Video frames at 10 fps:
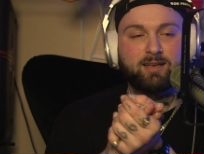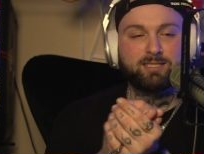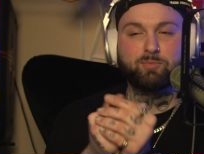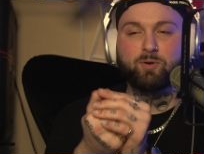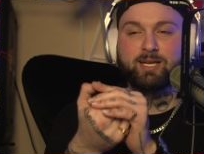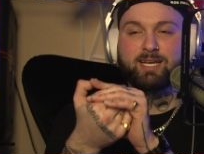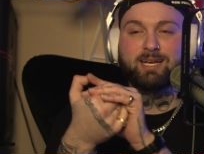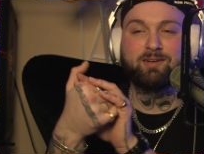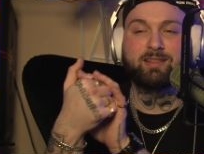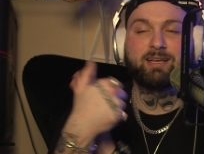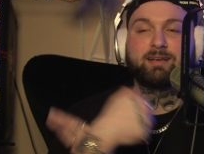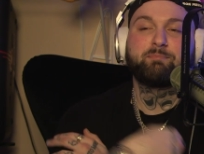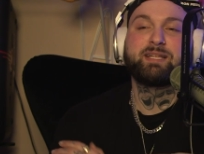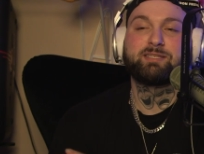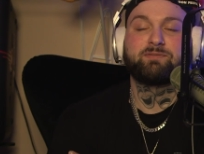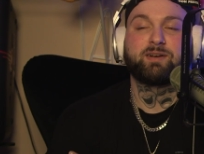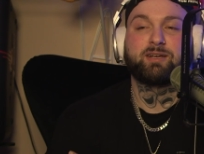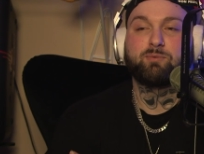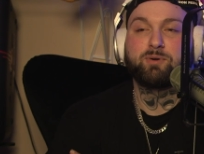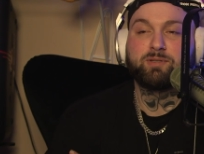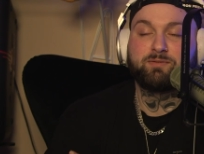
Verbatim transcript: supporting it and everything. It means the fucking world.